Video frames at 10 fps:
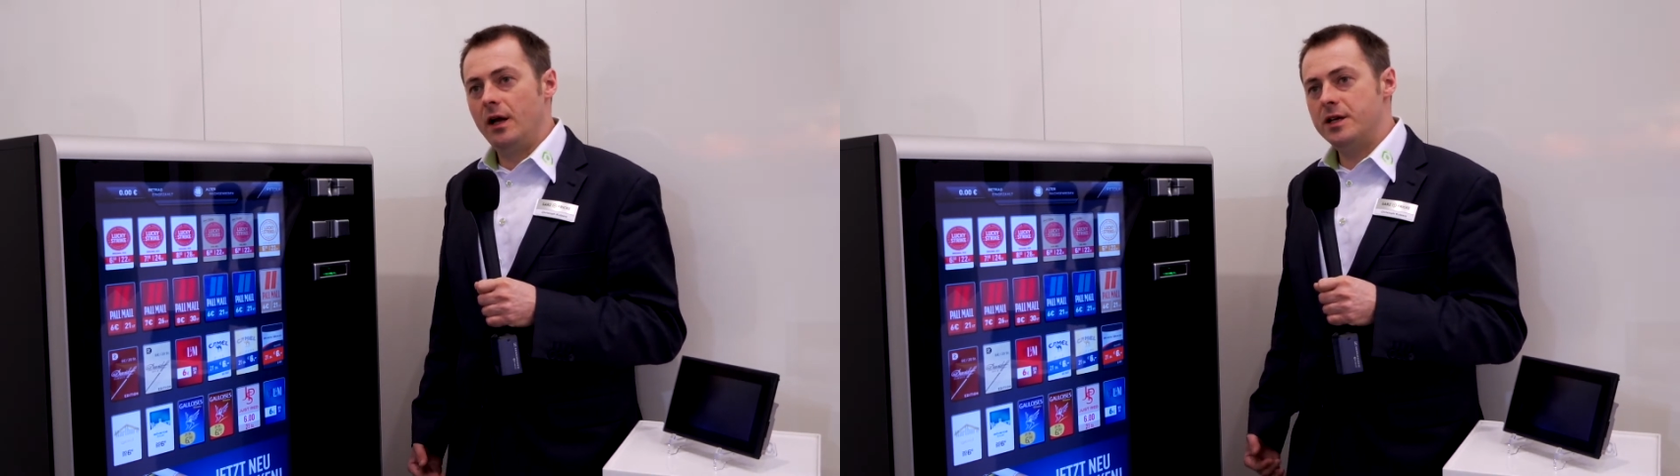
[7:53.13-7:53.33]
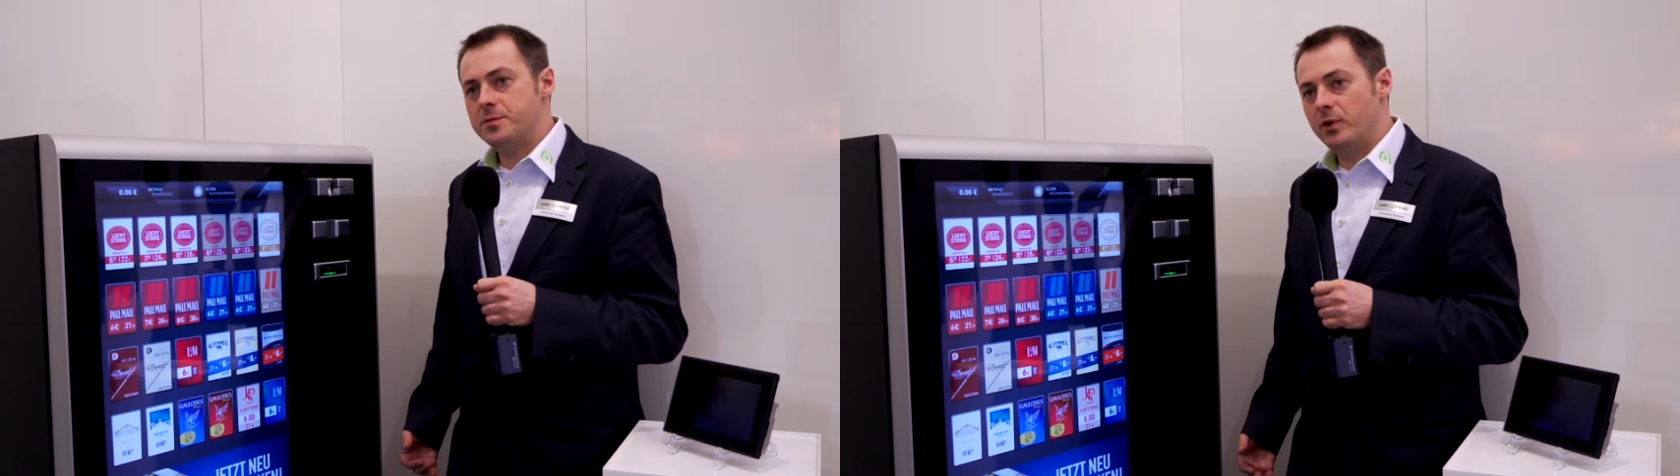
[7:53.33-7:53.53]

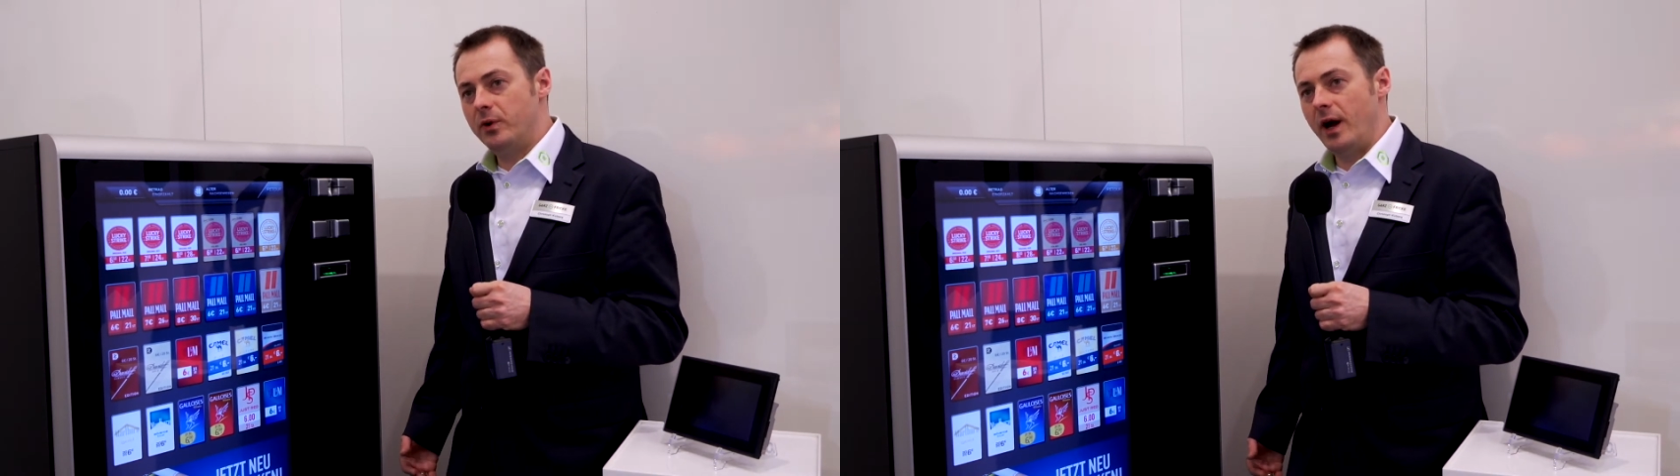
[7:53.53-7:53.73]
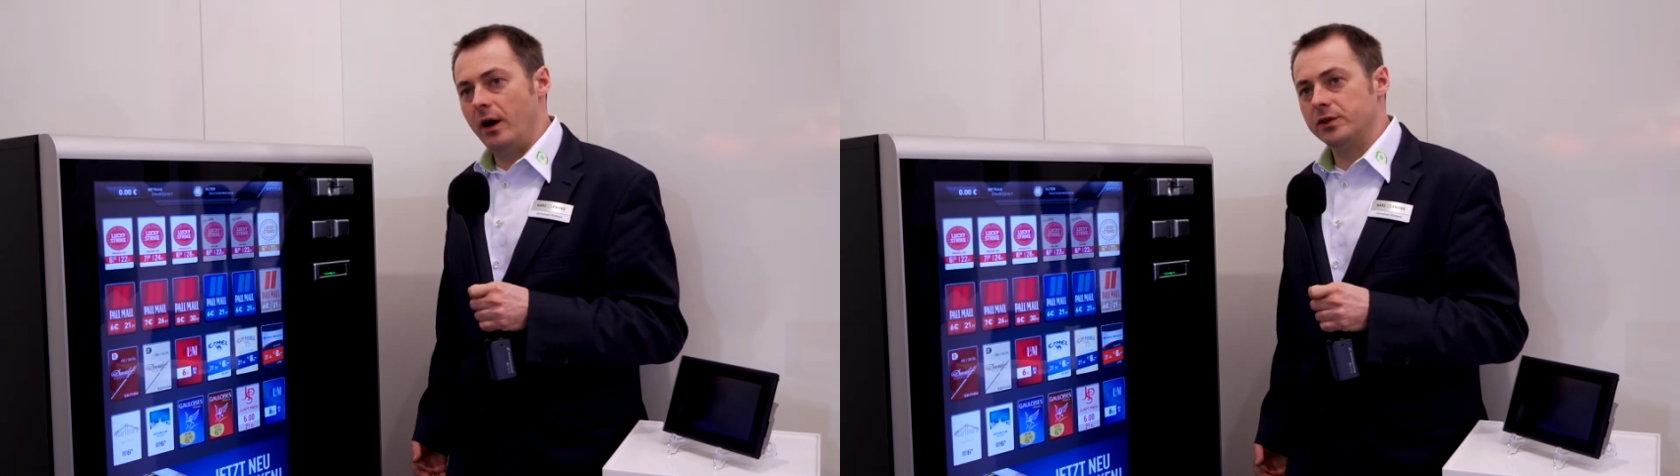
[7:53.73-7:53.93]
is
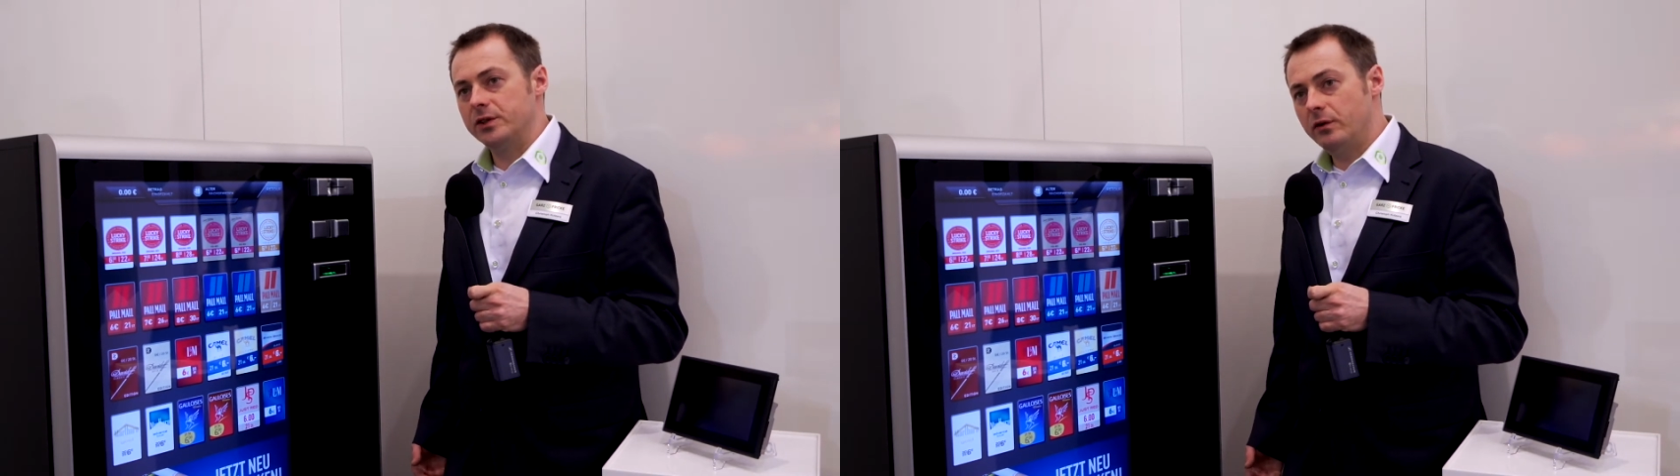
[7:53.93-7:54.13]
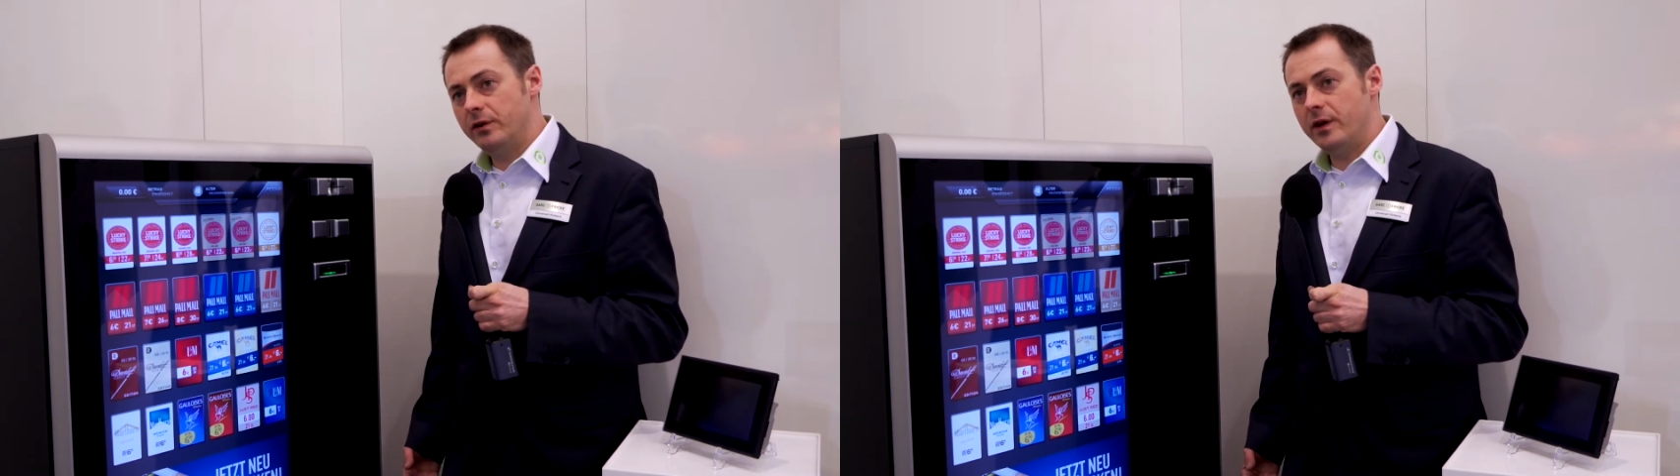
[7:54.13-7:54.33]
pronounced
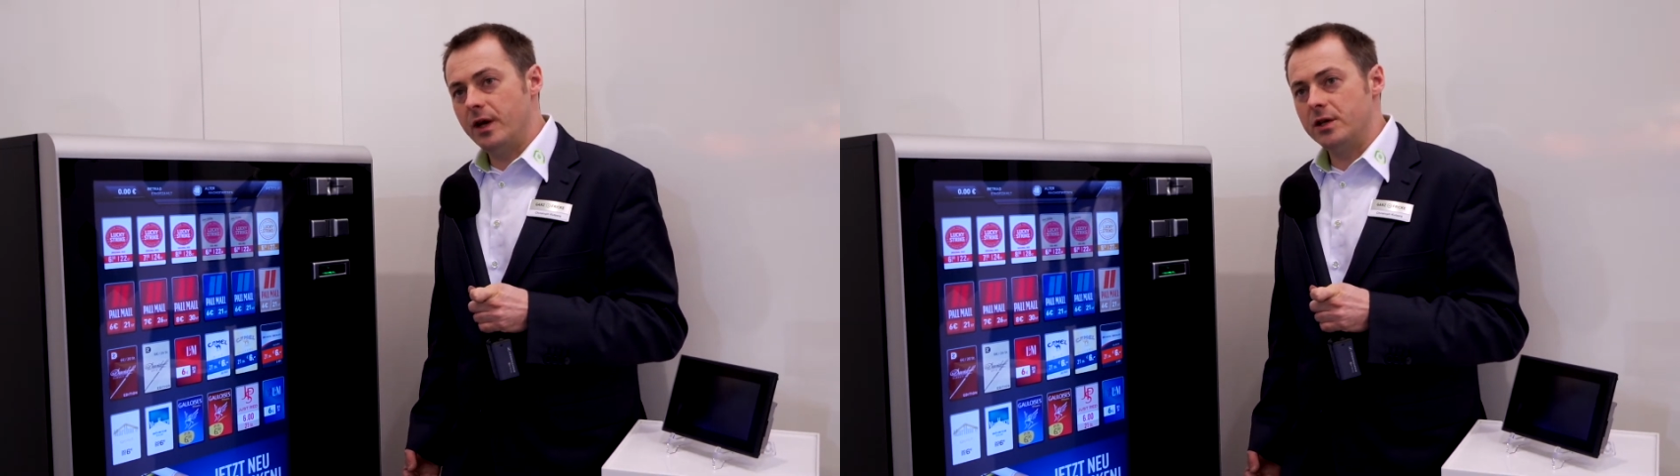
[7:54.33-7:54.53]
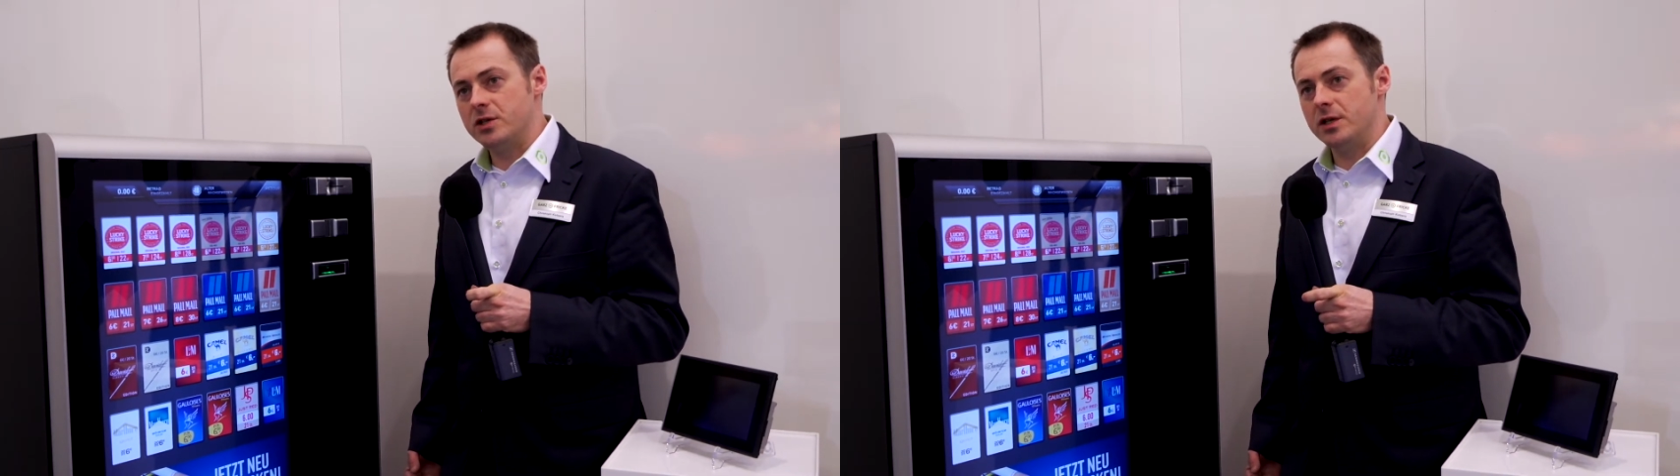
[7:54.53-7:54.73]
over the
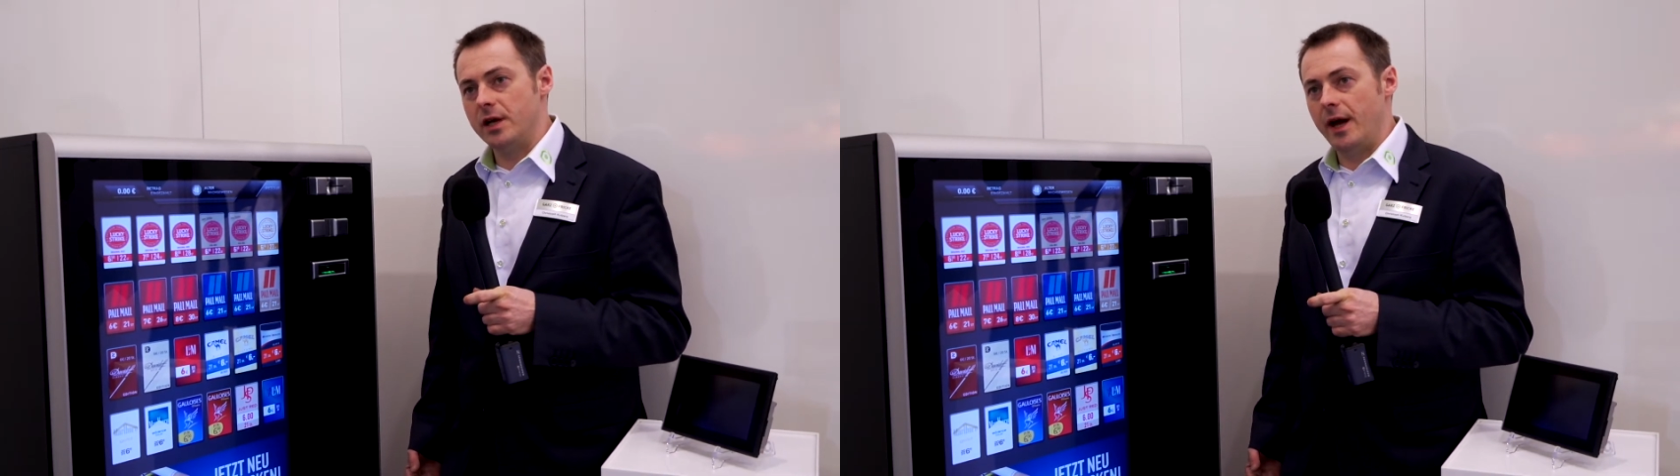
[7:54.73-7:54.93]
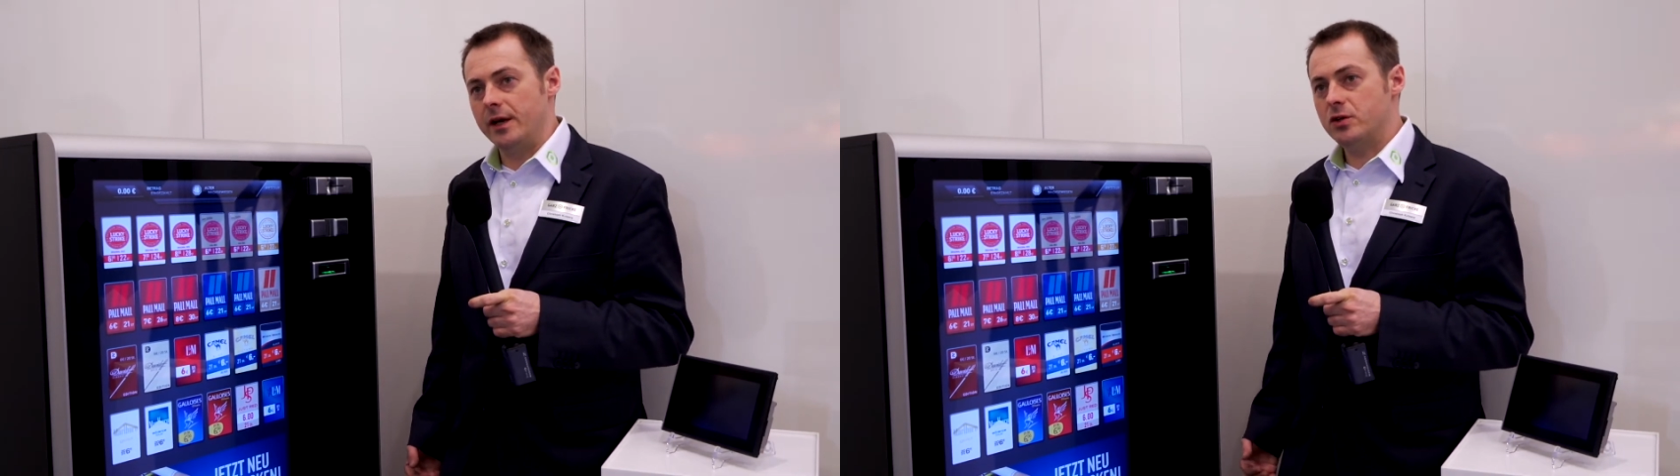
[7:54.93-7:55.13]
internet